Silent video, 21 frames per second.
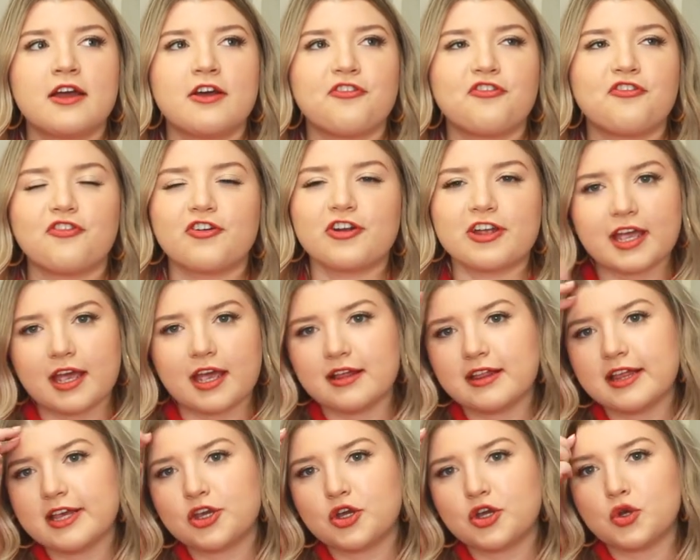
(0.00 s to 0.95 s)

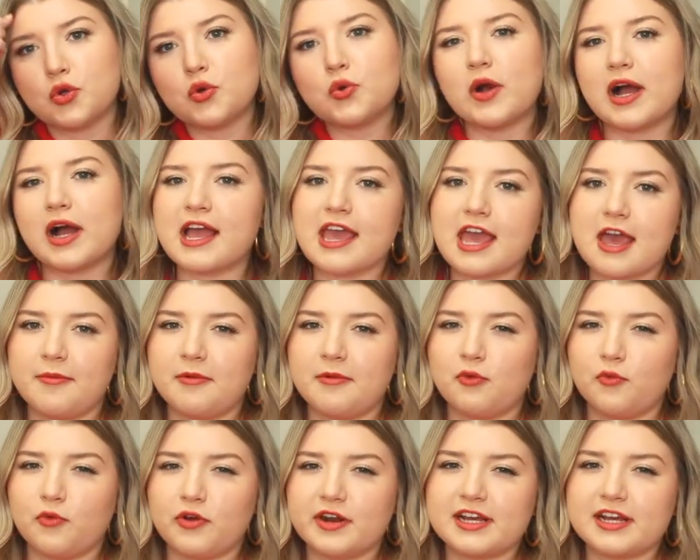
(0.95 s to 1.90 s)
forget like who I am
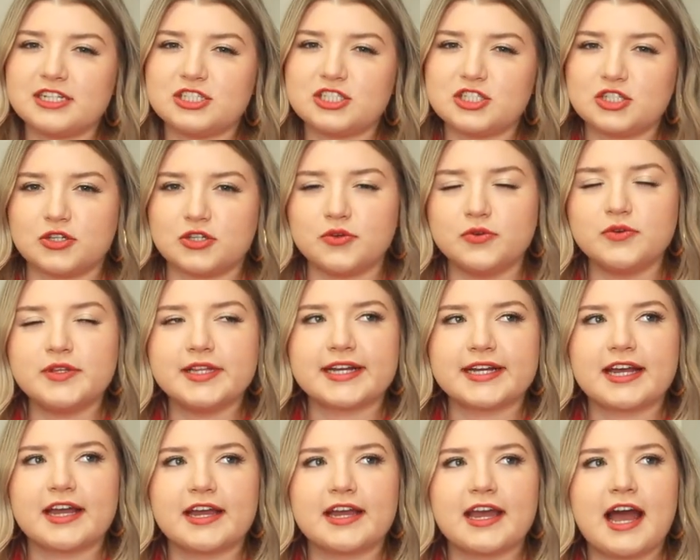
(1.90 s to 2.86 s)
and what I do.
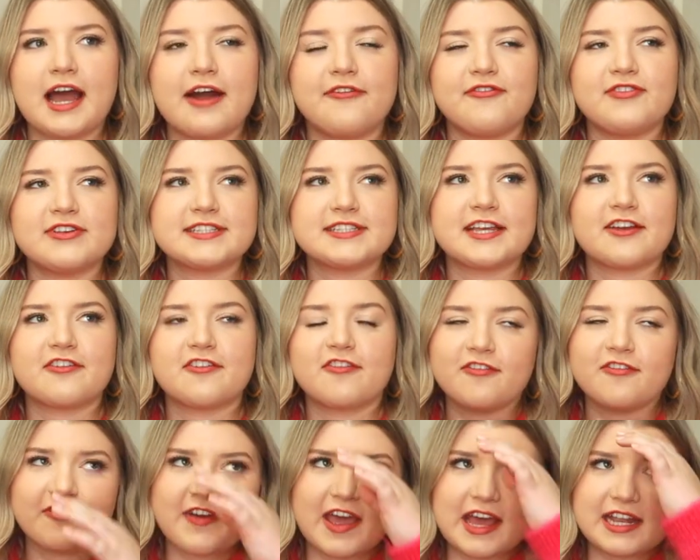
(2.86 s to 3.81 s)
Like I have this like
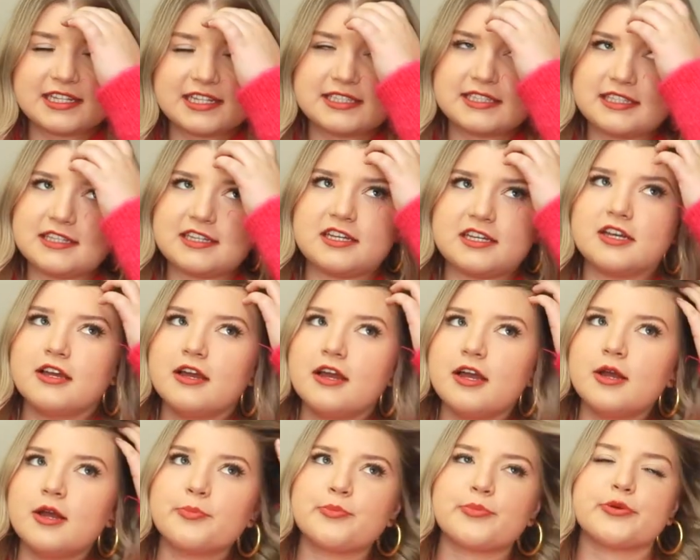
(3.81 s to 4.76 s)
fantasy
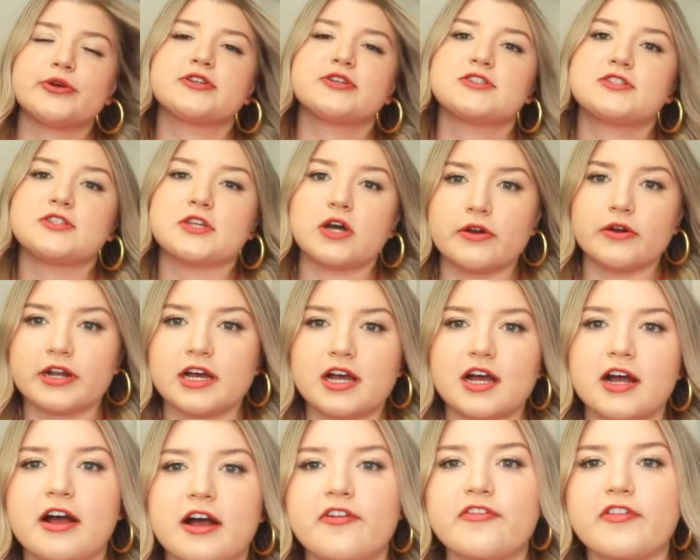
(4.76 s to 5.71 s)

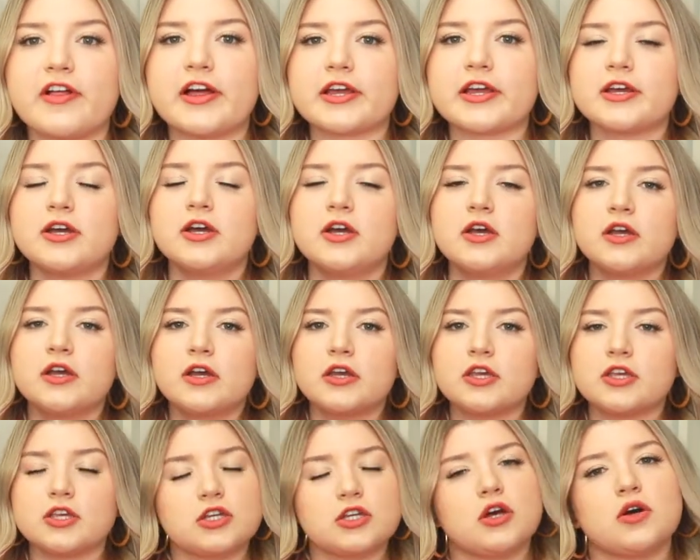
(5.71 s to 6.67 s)
persona of like,
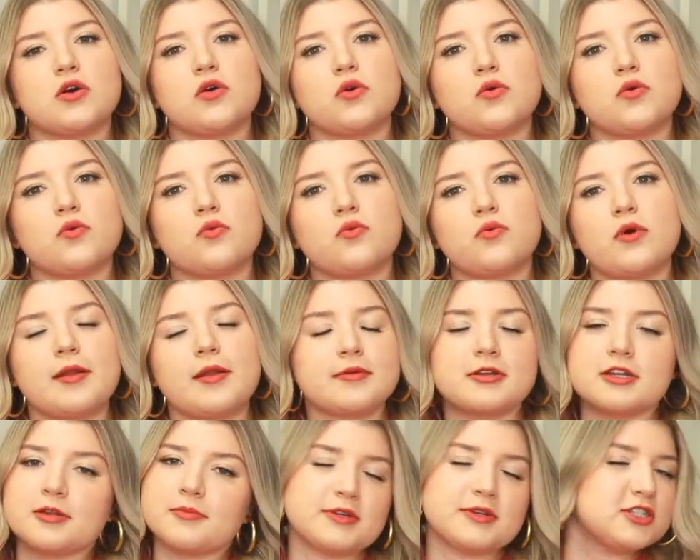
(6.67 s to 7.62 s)
you know, what I'm
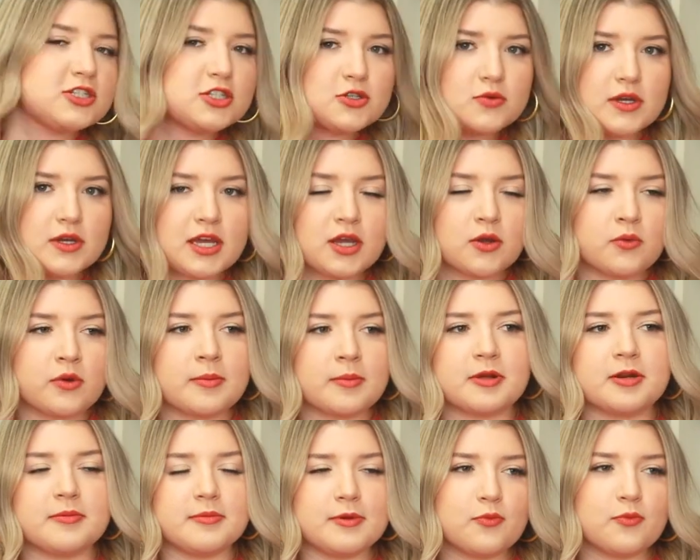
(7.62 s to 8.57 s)
going to be doing, what I'm
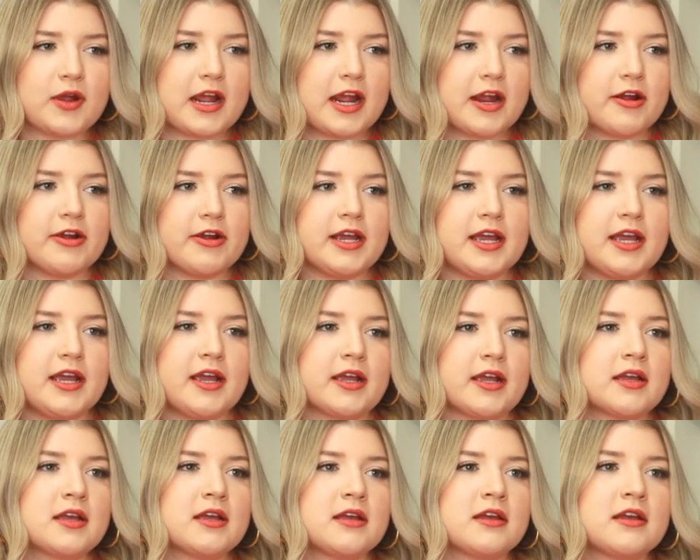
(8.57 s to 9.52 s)
going to be
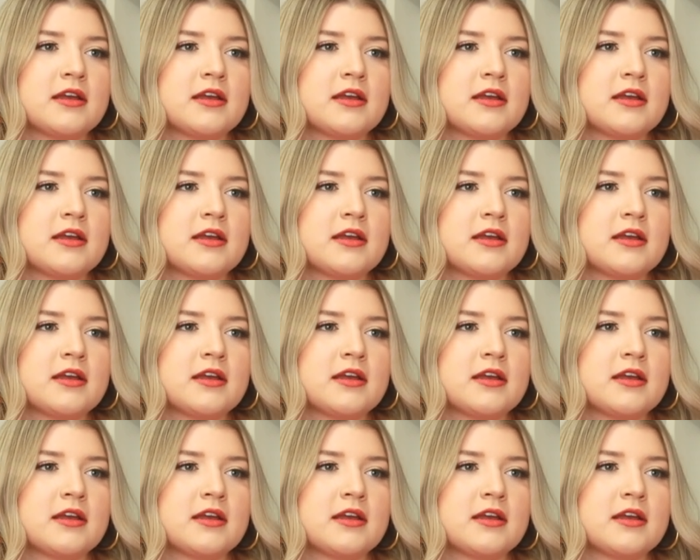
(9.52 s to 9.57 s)
wearing.